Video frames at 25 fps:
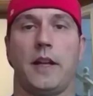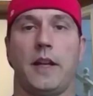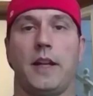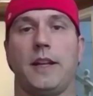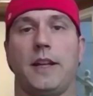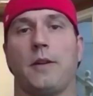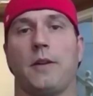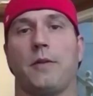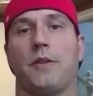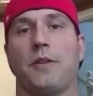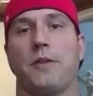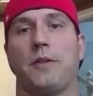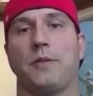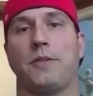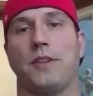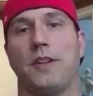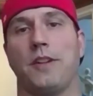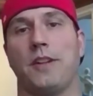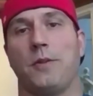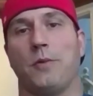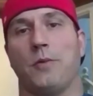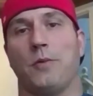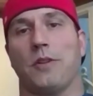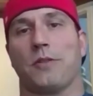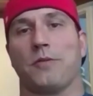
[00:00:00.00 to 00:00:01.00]
Hey, how are you
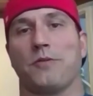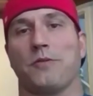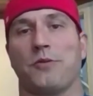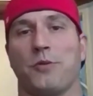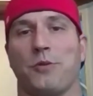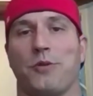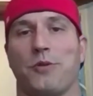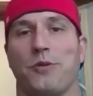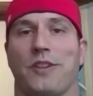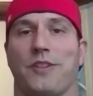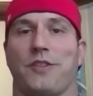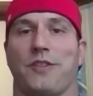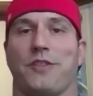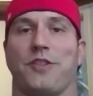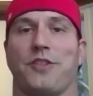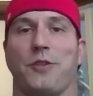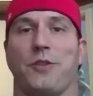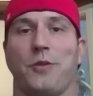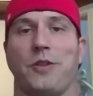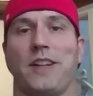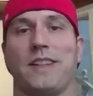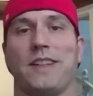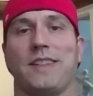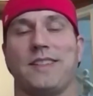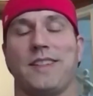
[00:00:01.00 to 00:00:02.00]
today? Welcome to another
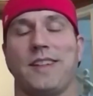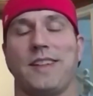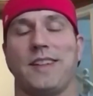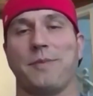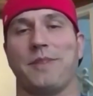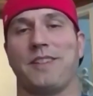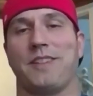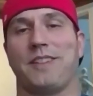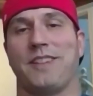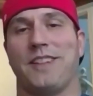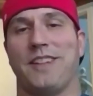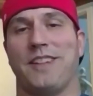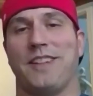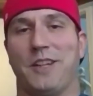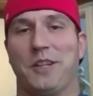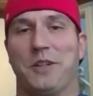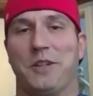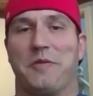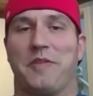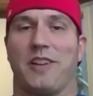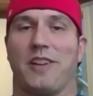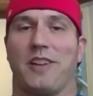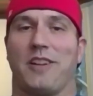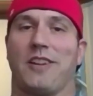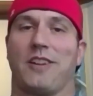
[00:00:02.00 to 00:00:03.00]
Q&A segment.
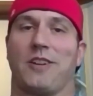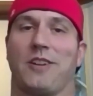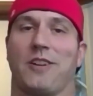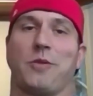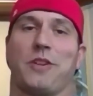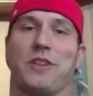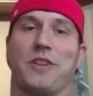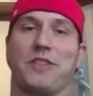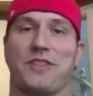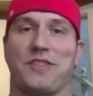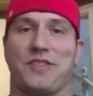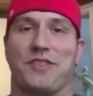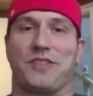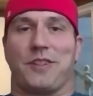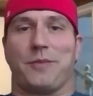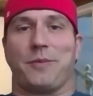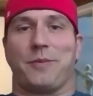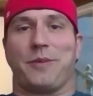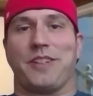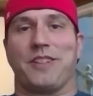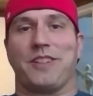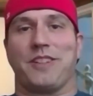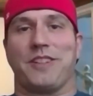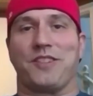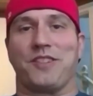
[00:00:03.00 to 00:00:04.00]
Got a lot of questions
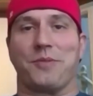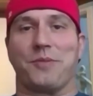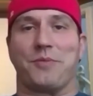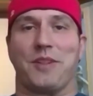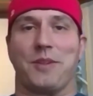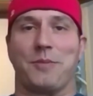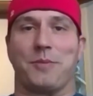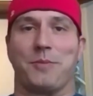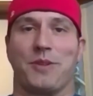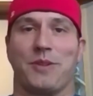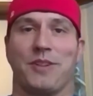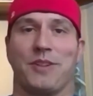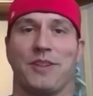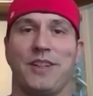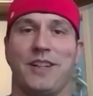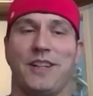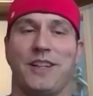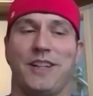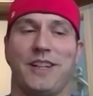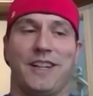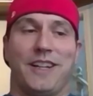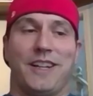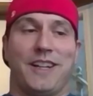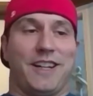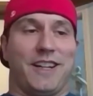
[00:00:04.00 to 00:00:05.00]
coming in this September,
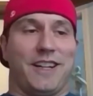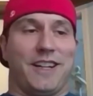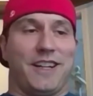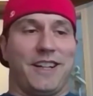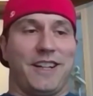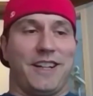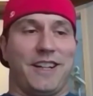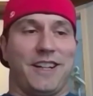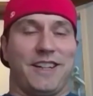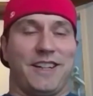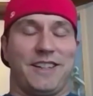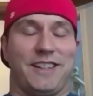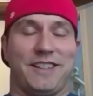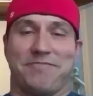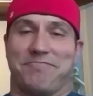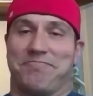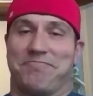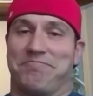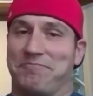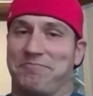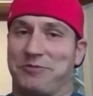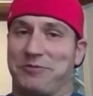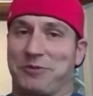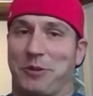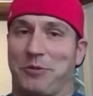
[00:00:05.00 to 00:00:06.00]
uh,
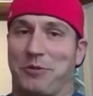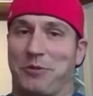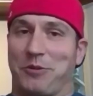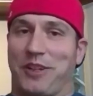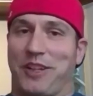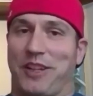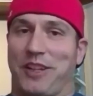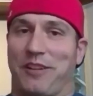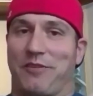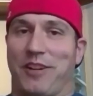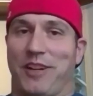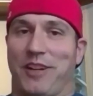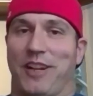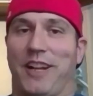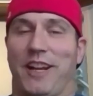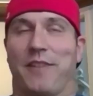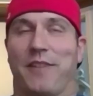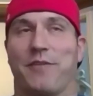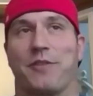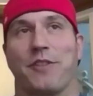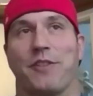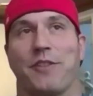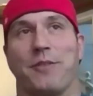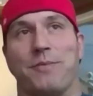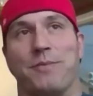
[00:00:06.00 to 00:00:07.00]
so I'm going to get right
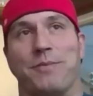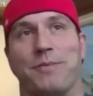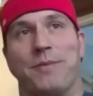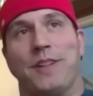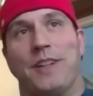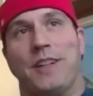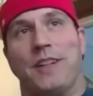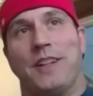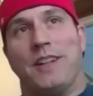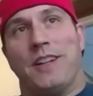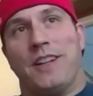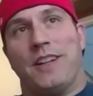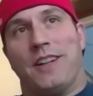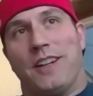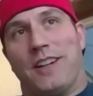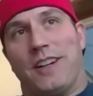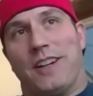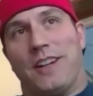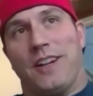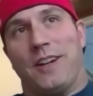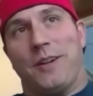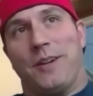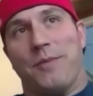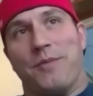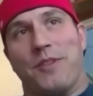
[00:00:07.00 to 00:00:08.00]
after them.
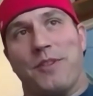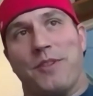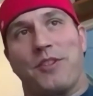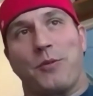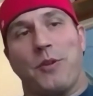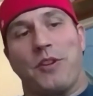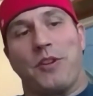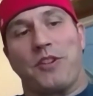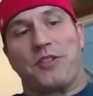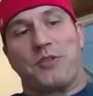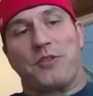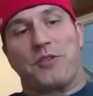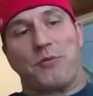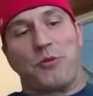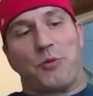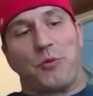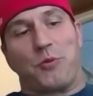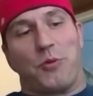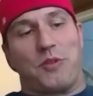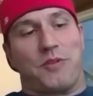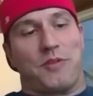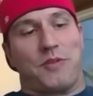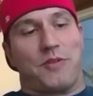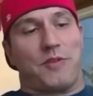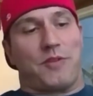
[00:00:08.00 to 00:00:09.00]
Um, this question was
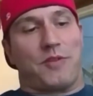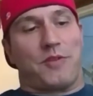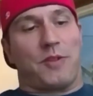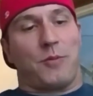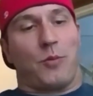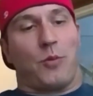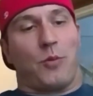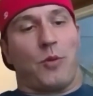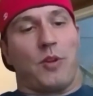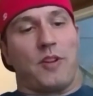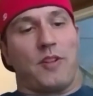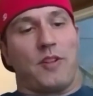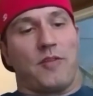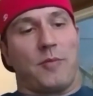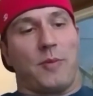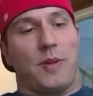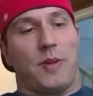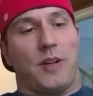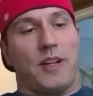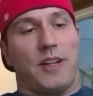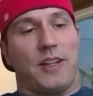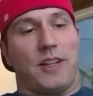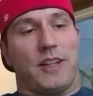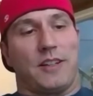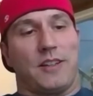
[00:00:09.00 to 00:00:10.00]
one from one of
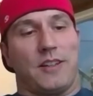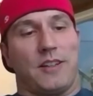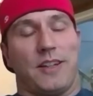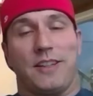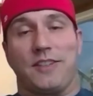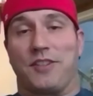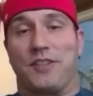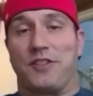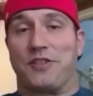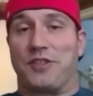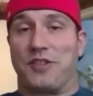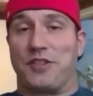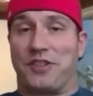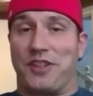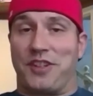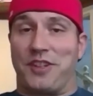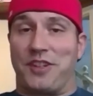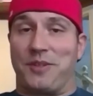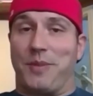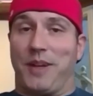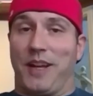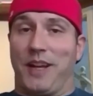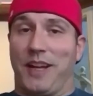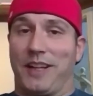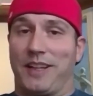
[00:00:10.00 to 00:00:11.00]
my clients that's just
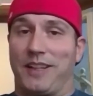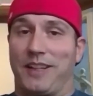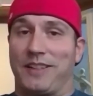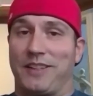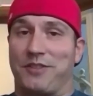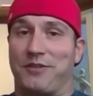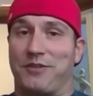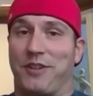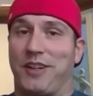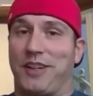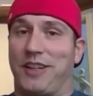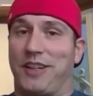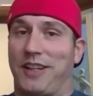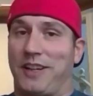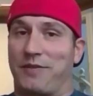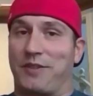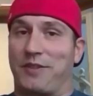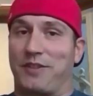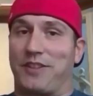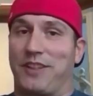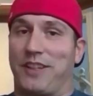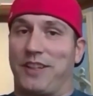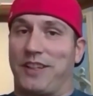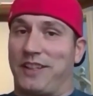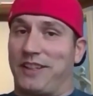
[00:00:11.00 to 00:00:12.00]
getting back into training
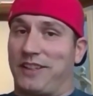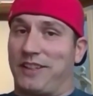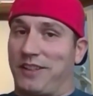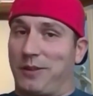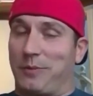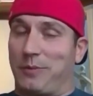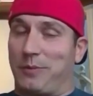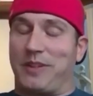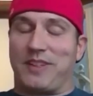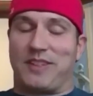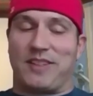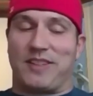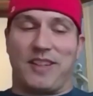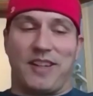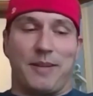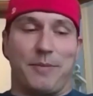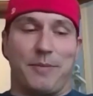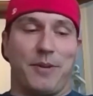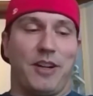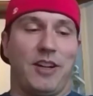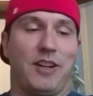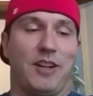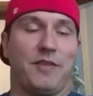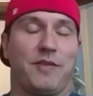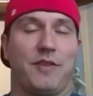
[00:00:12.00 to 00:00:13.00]
after taking a little bit of
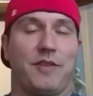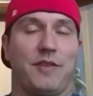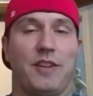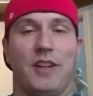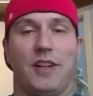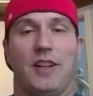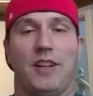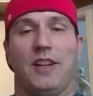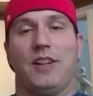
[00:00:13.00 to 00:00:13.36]
time off.